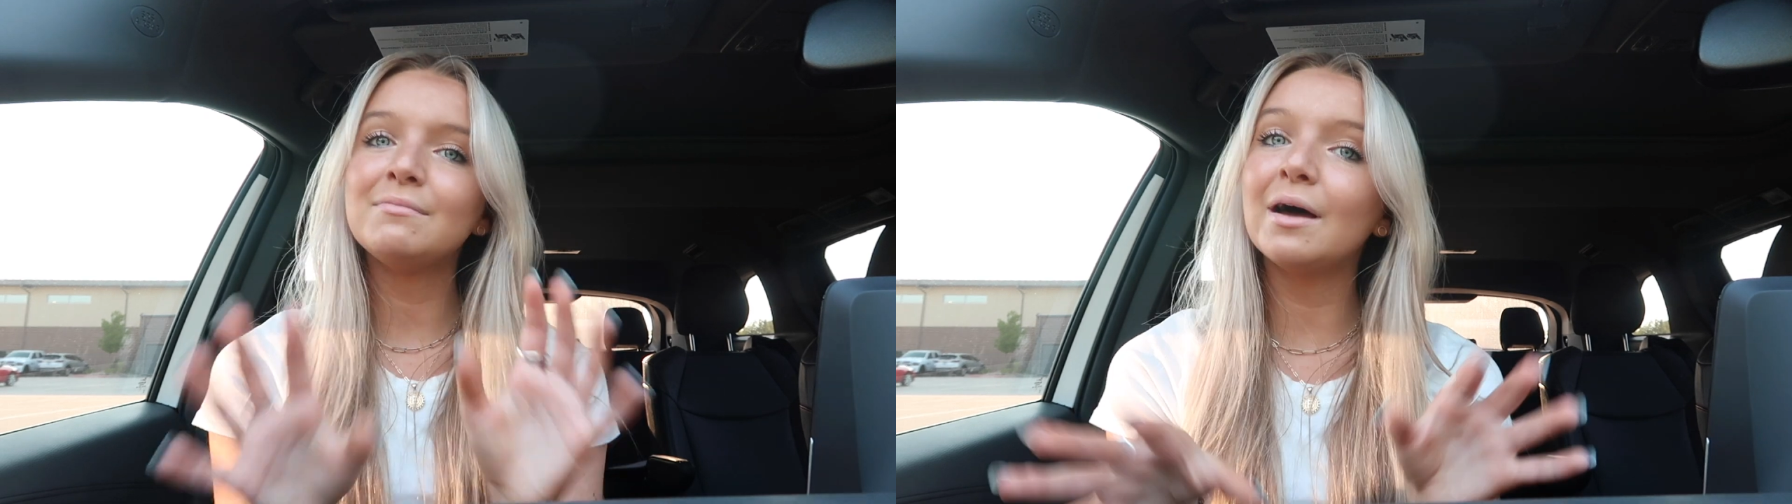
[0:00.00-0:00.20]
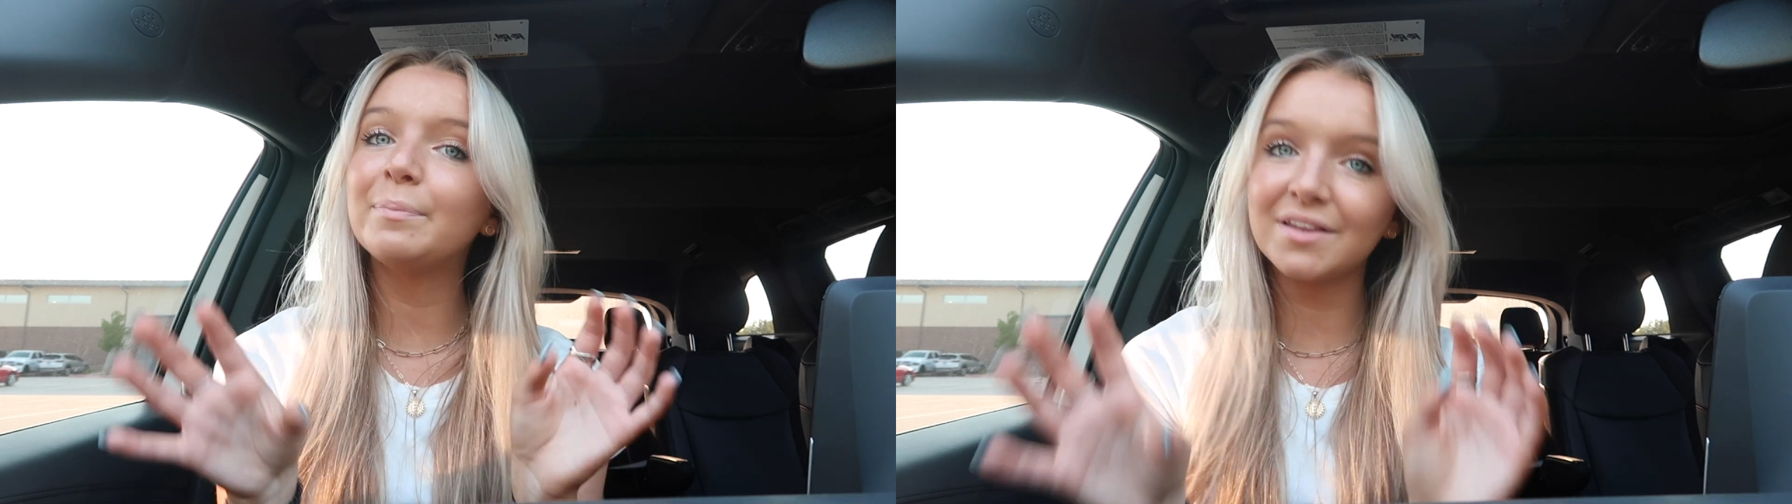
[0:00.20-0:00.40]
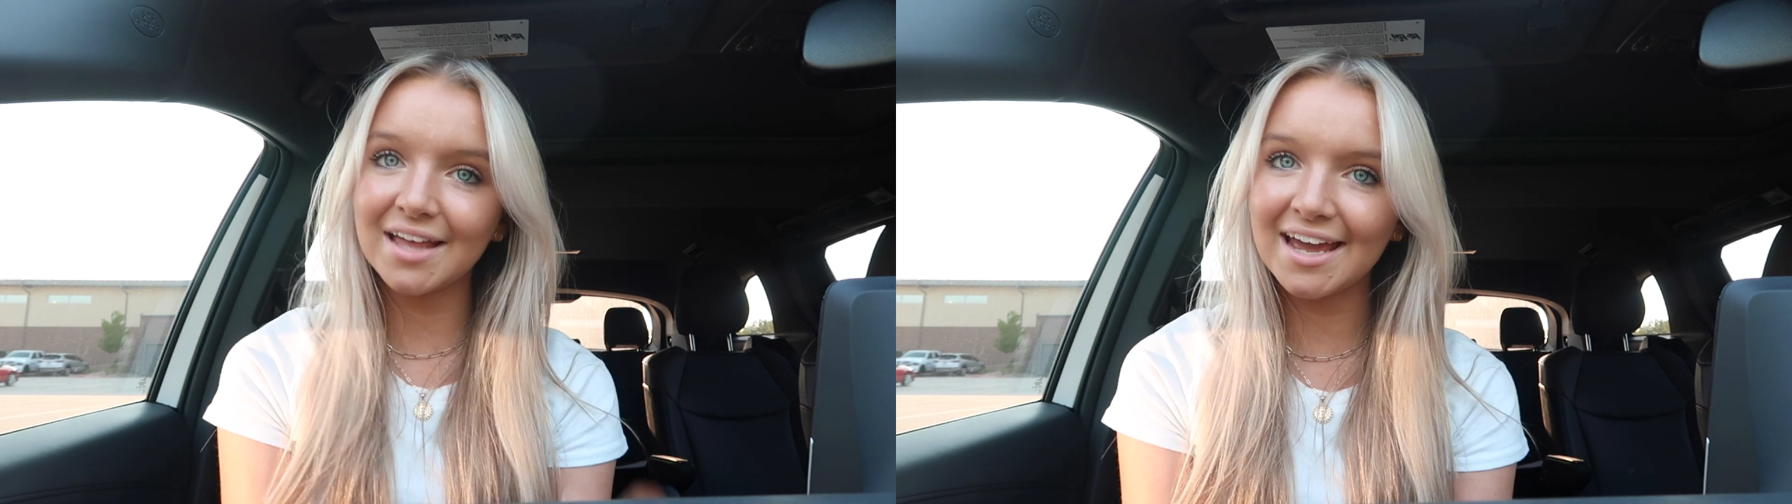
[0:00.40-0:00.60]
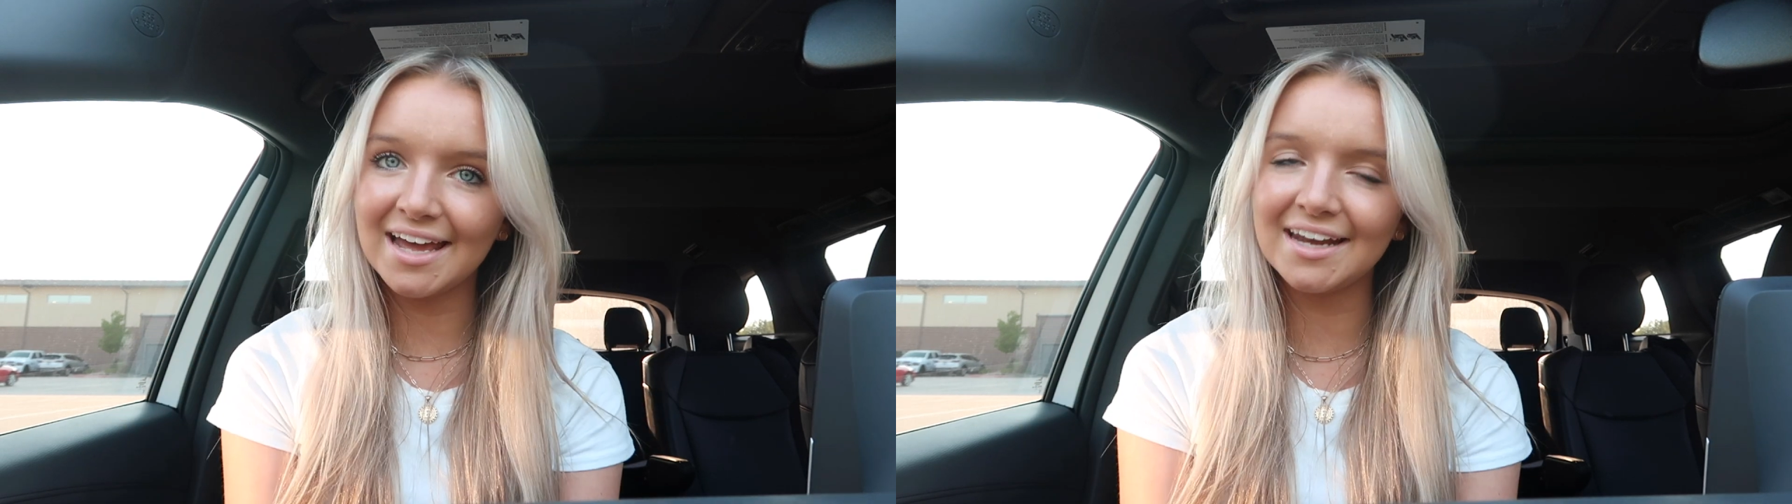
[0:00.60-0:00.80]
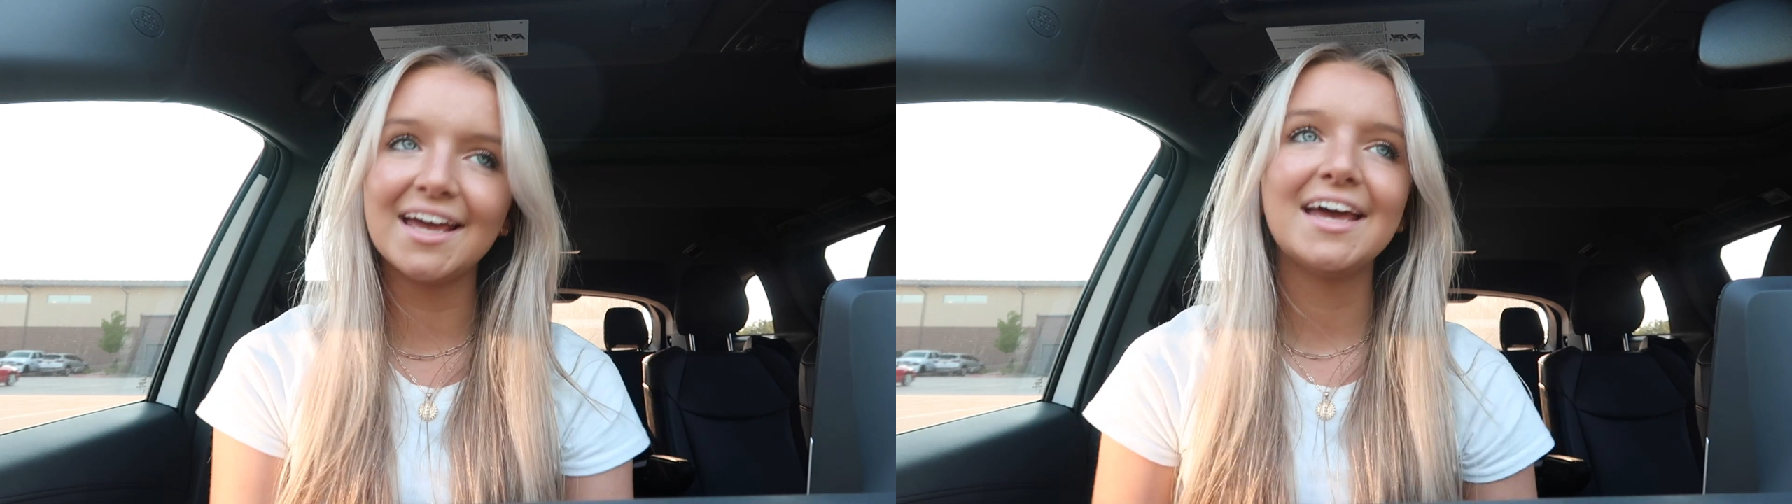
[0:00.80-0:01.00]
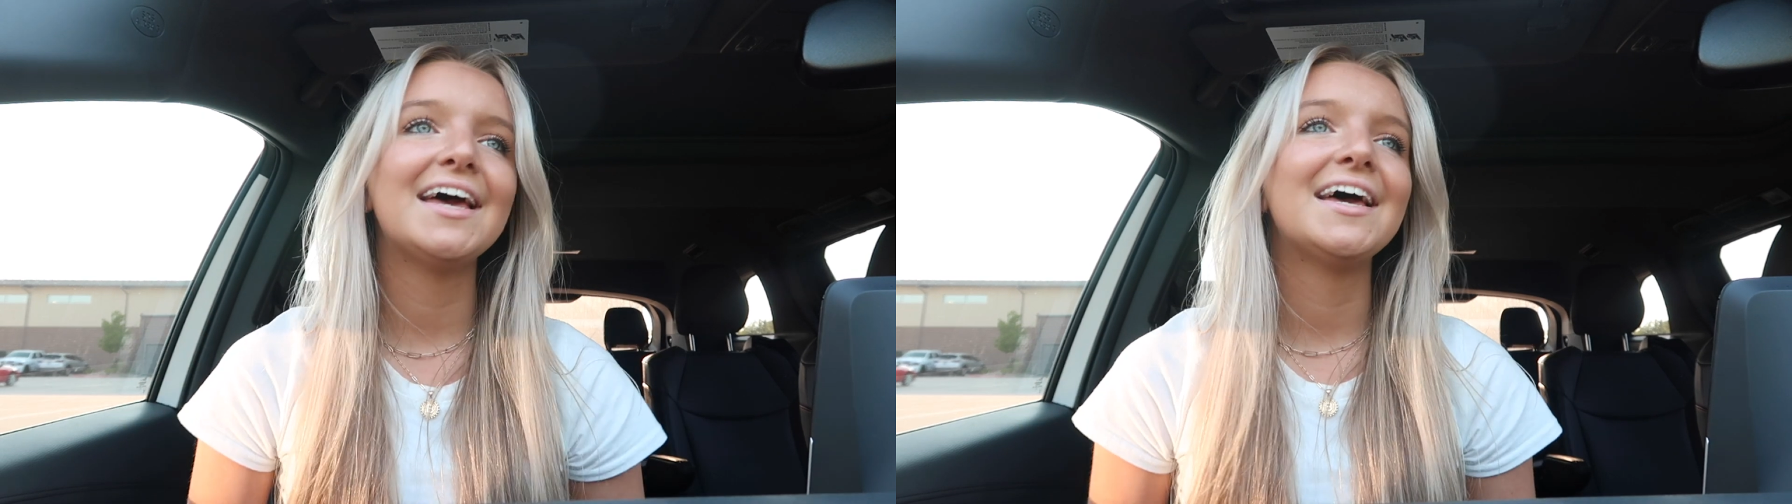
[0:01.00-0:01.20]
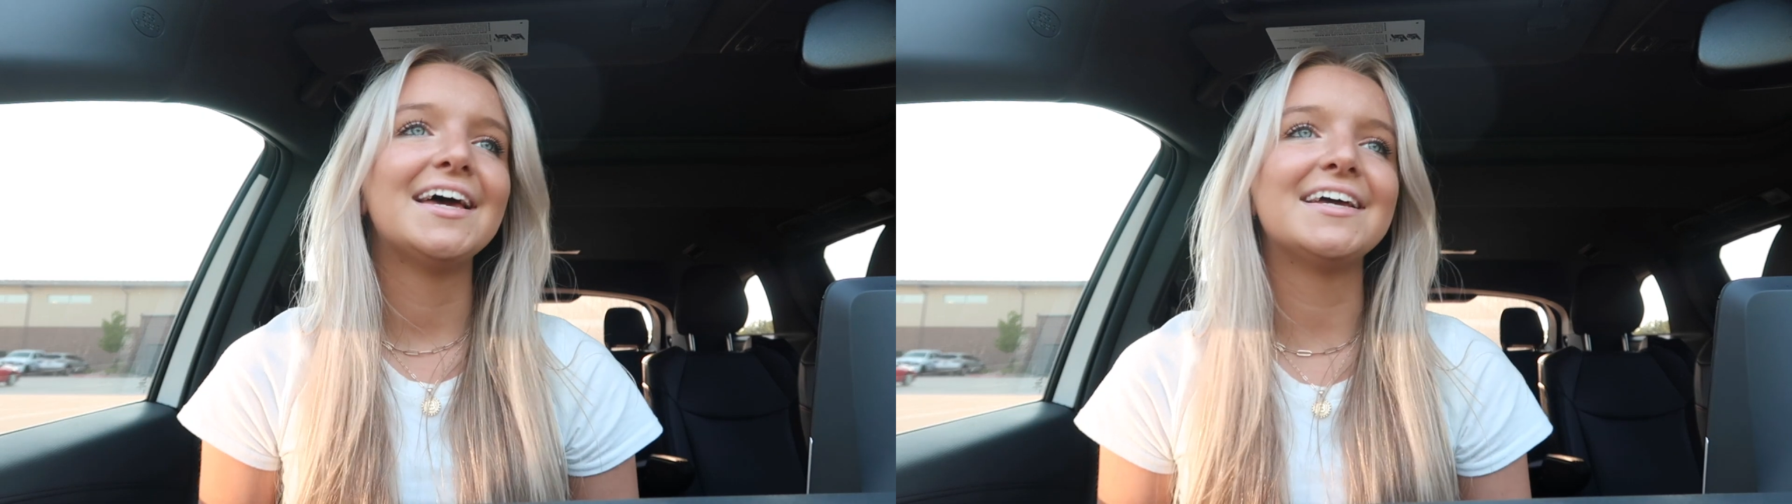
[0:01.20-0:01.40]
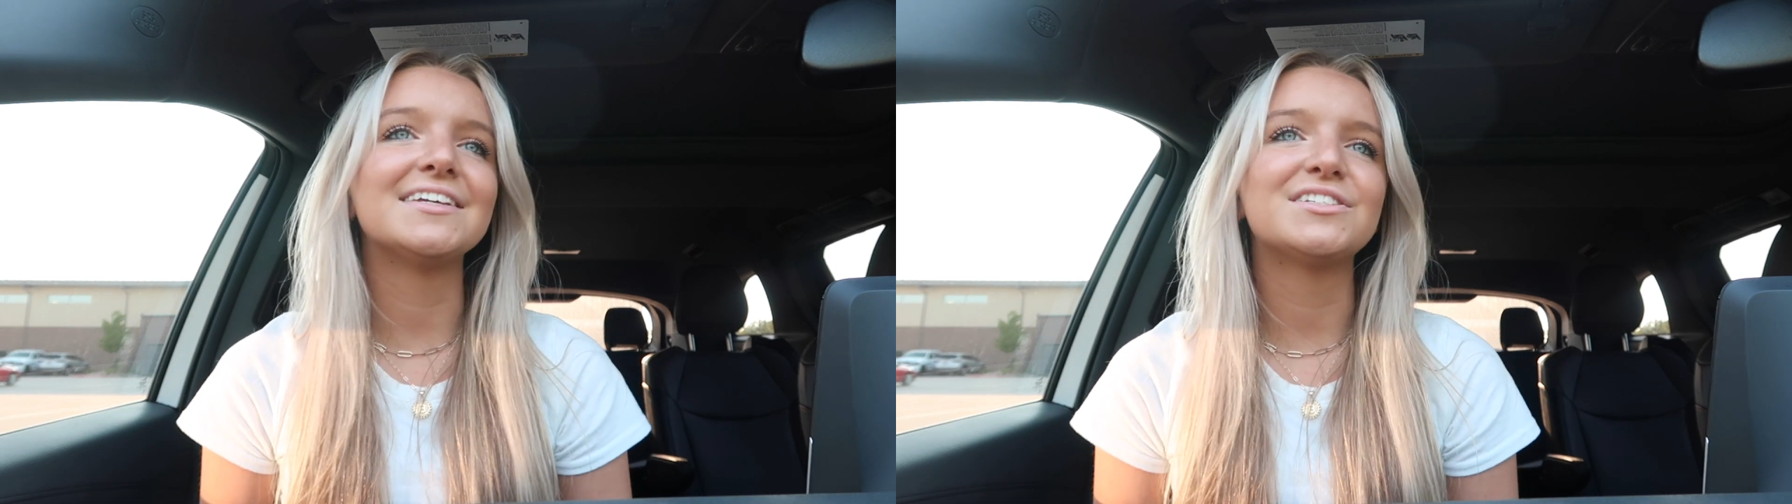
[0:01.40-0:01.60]
My plan
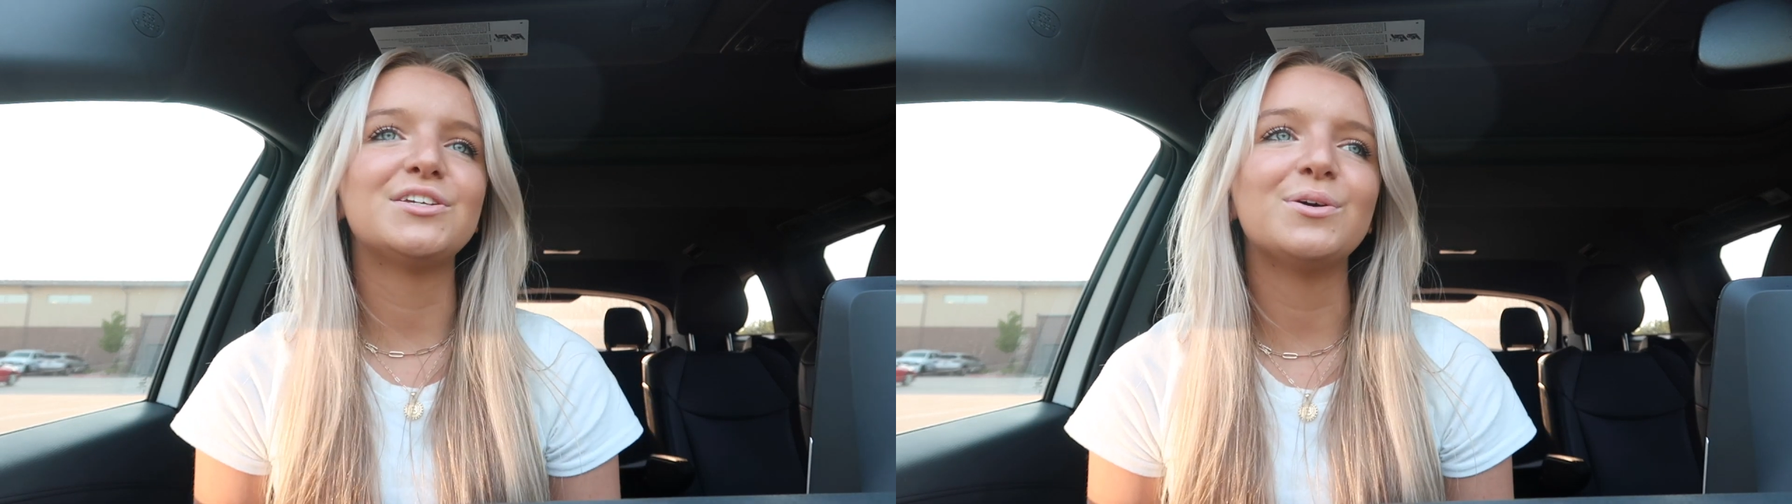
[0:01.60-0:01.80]
is